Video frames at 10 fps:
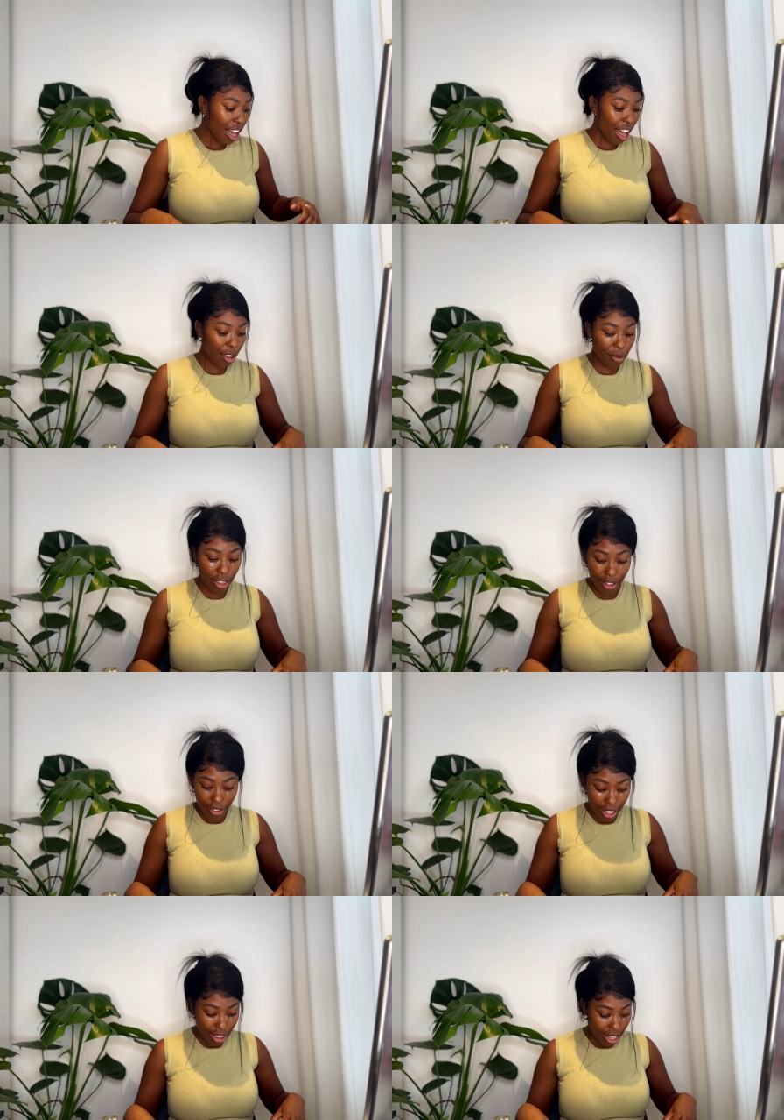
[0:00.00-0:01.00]
I've been living
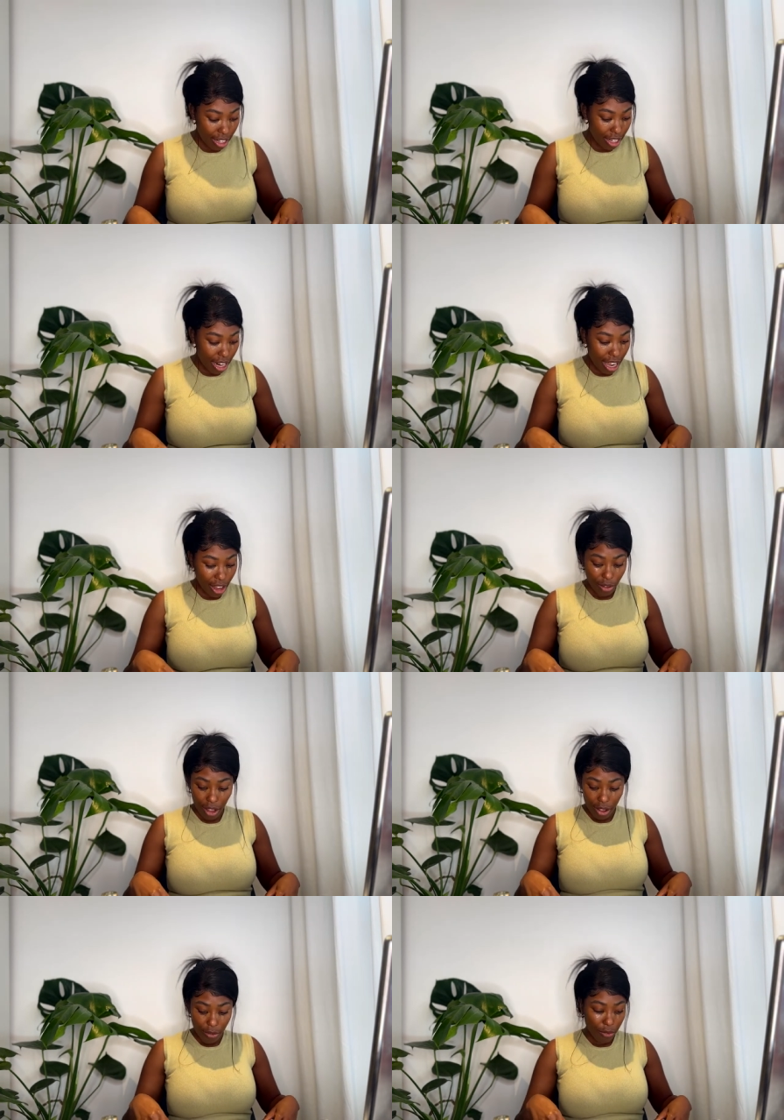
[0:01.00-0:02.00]
in London
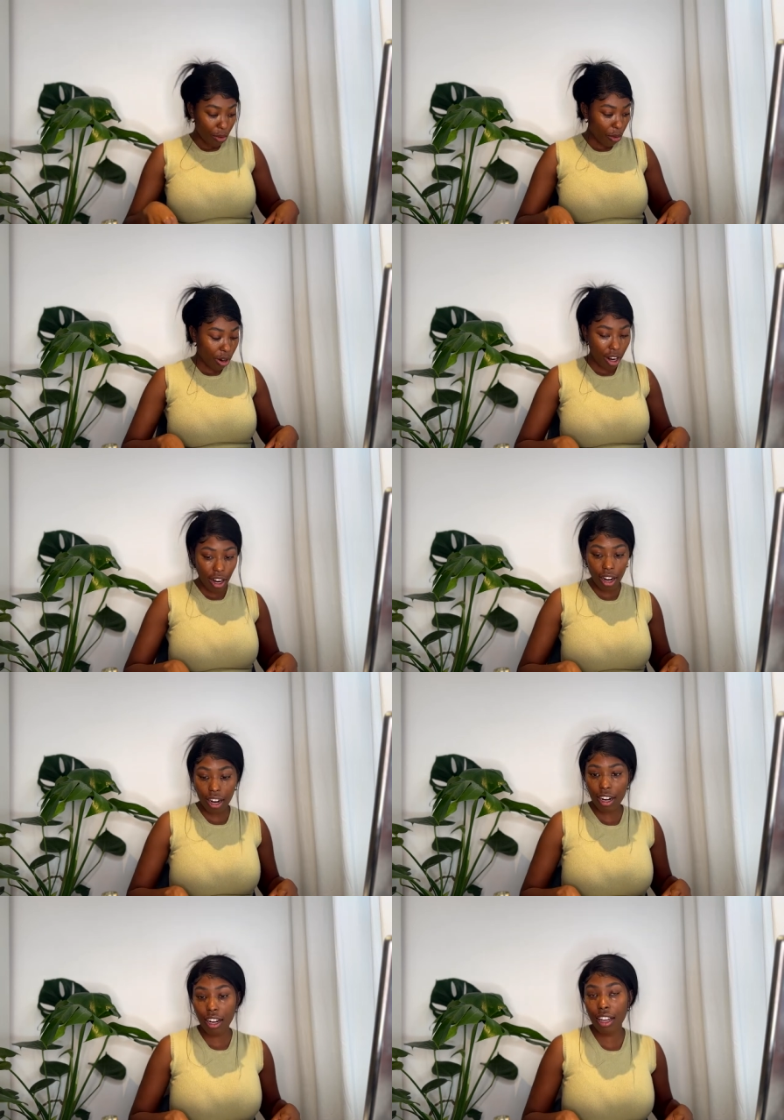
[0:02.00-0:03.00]
now
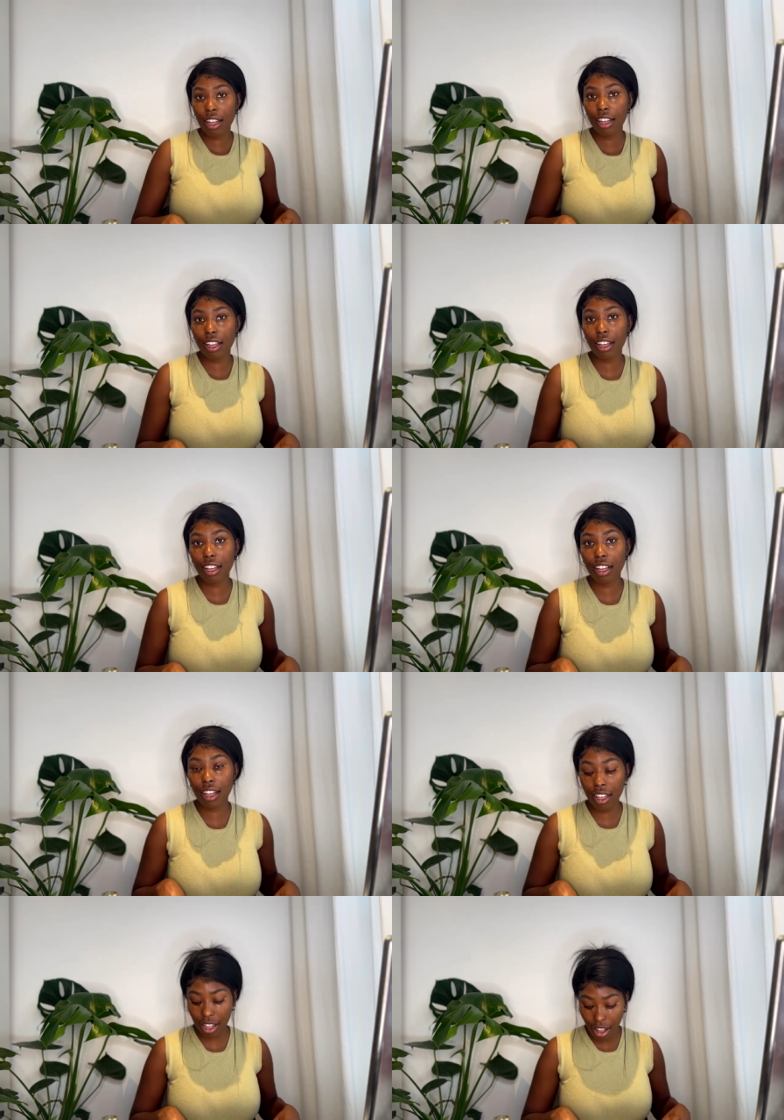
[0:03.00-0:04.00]
for
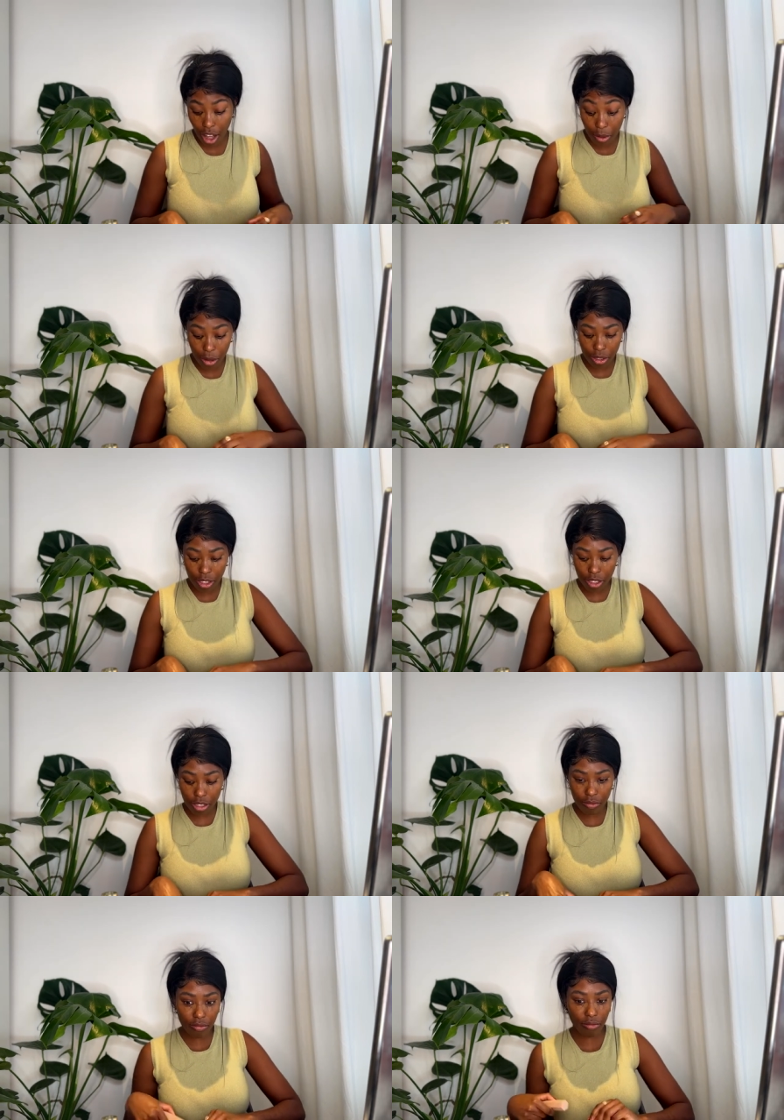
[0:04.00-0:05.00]
almost,
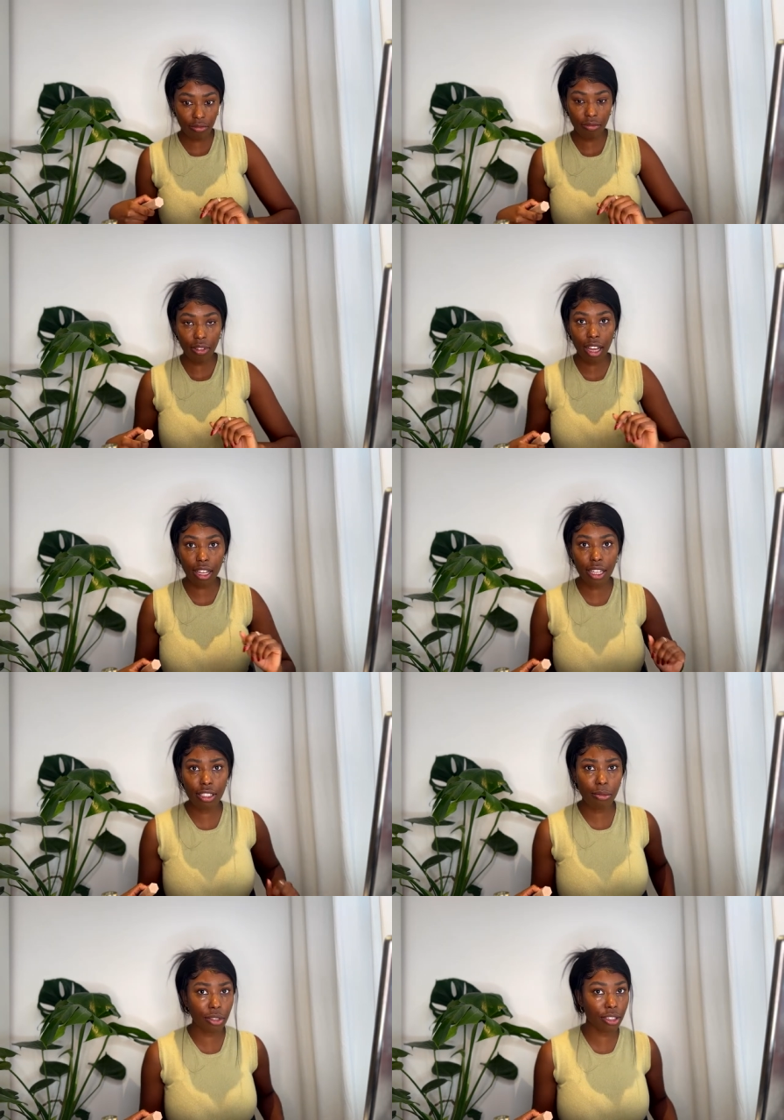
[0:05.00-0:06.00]
I guess
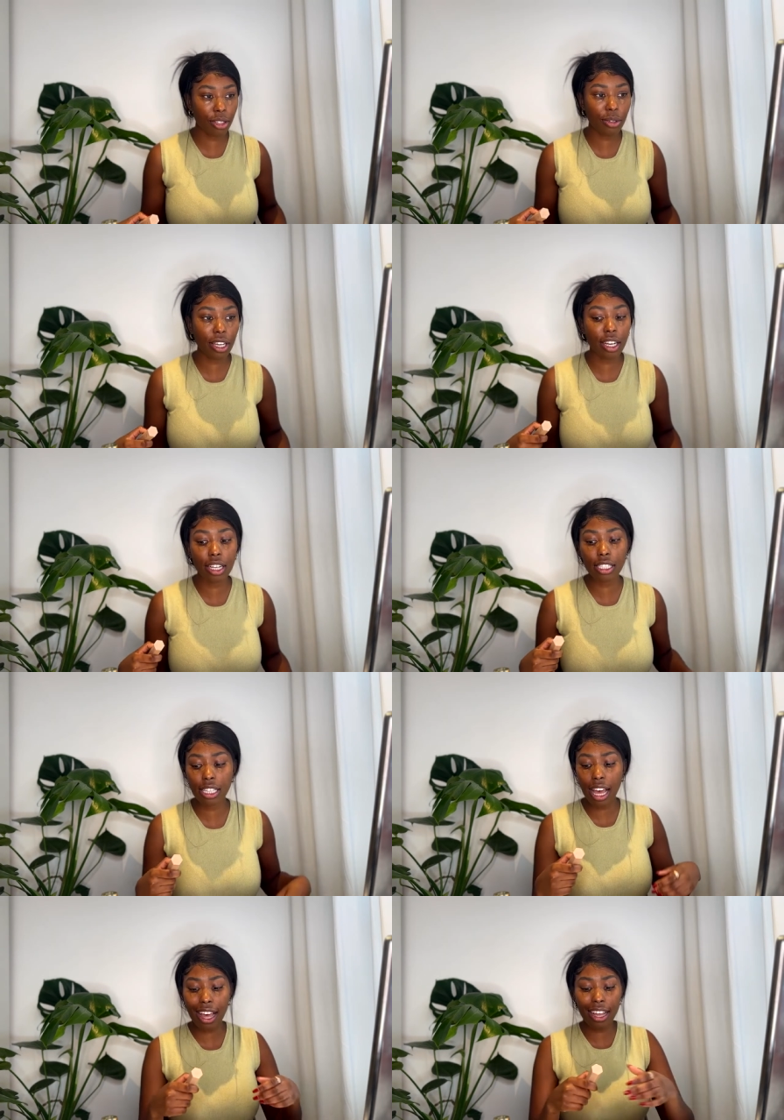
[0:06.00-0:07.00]
almost two years.
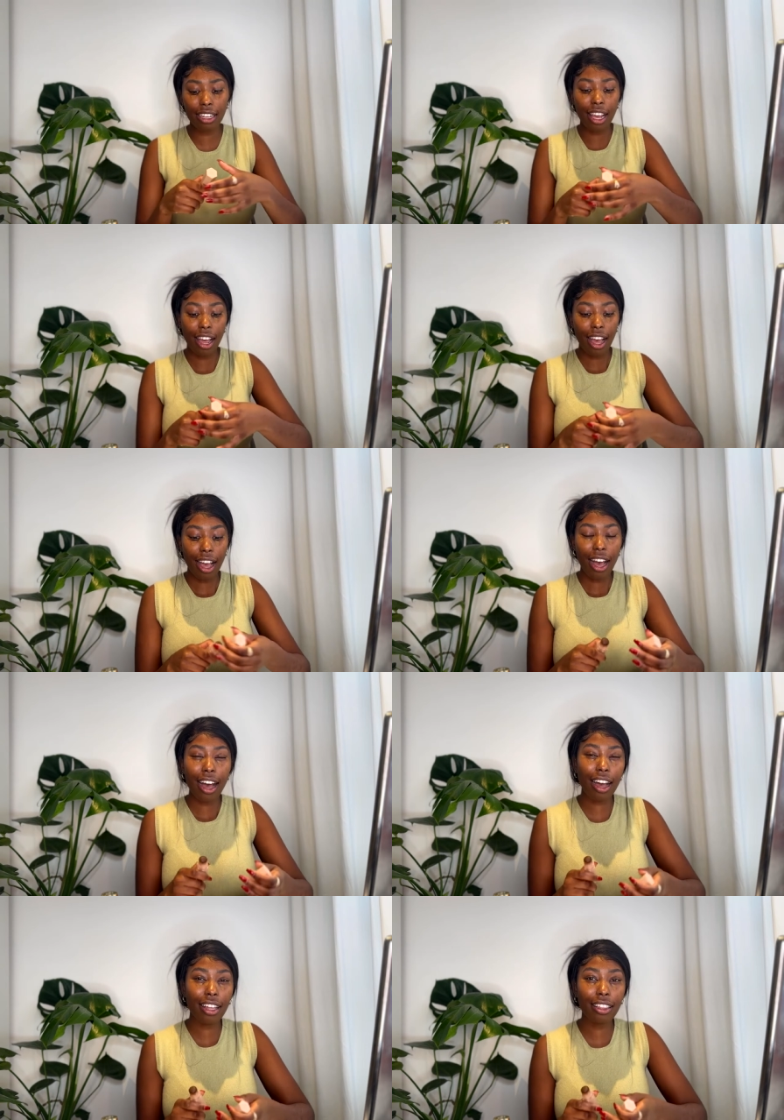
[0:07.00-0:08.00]
And
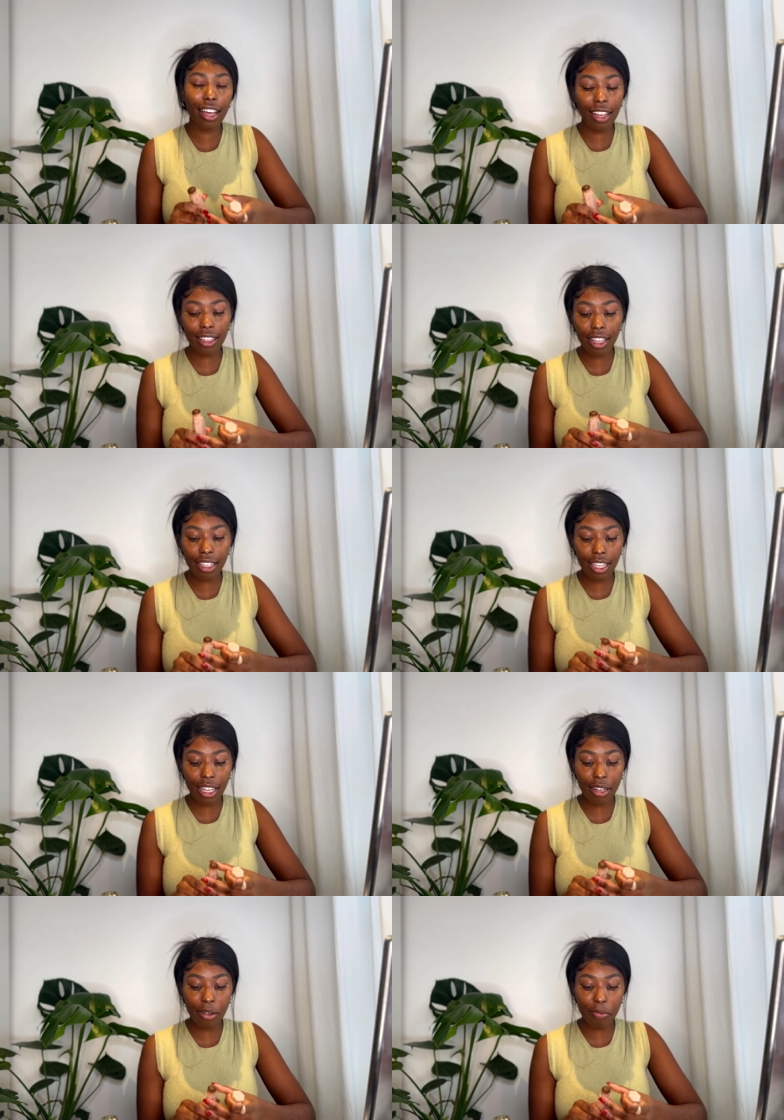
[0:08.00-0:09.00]
I like
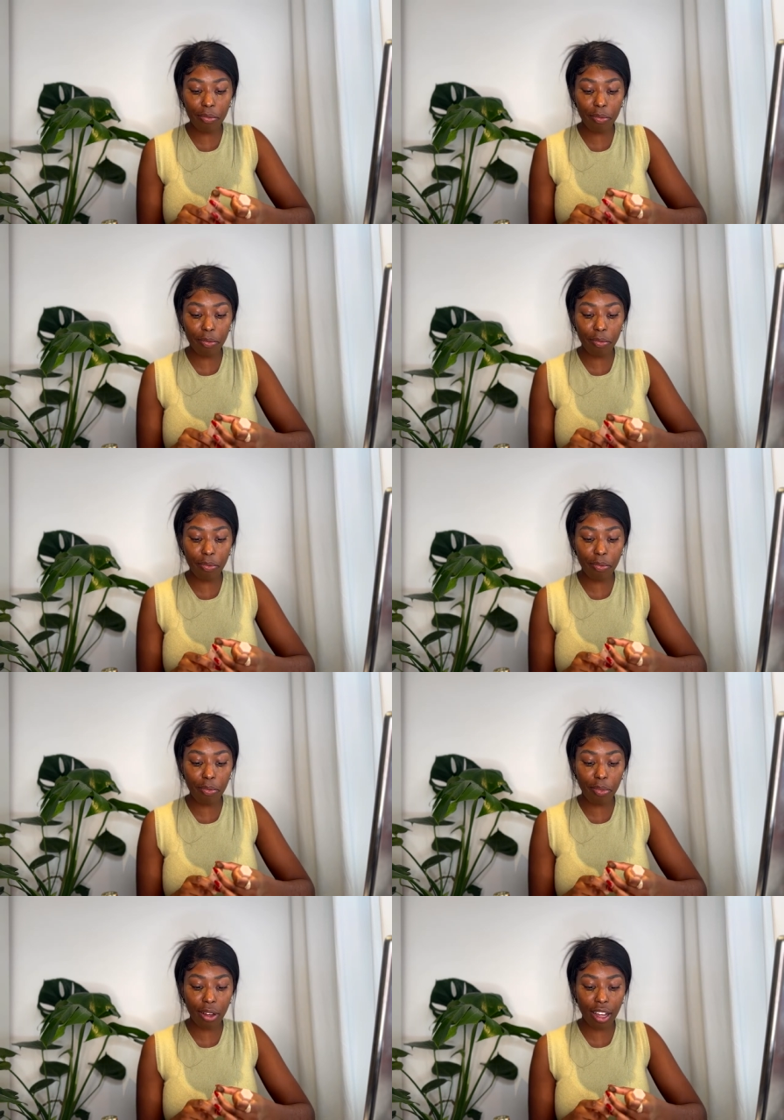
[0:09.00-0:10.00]
London,
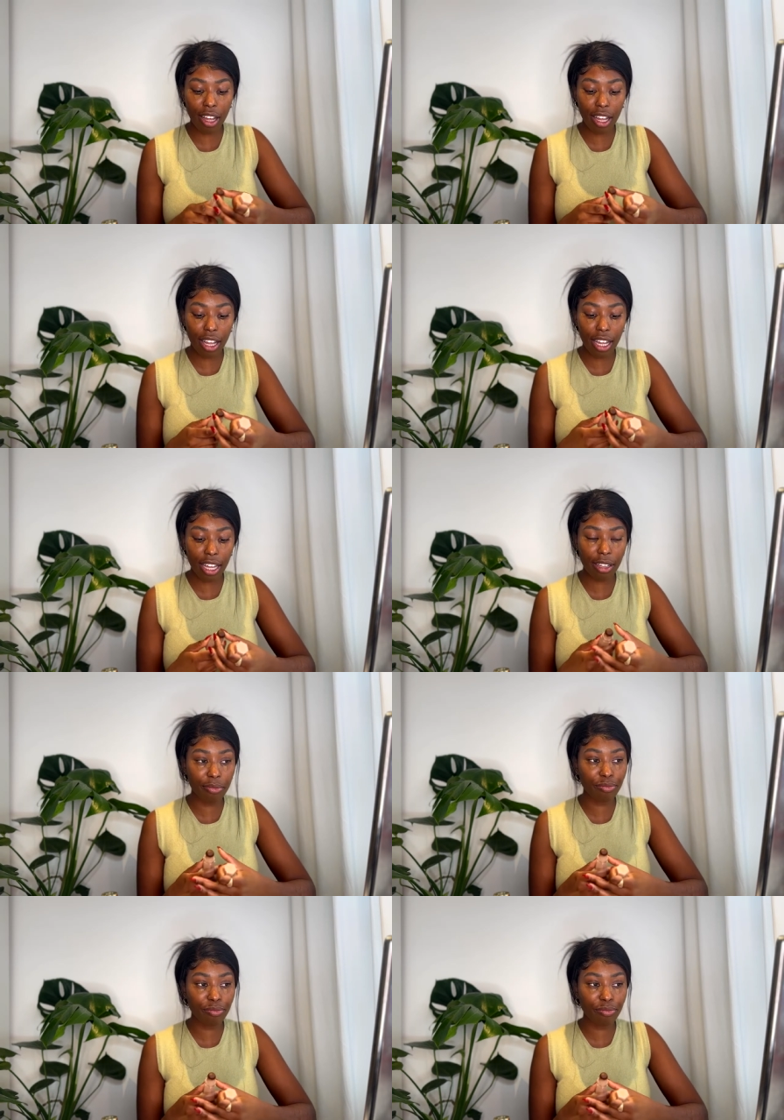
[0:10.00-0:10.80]
but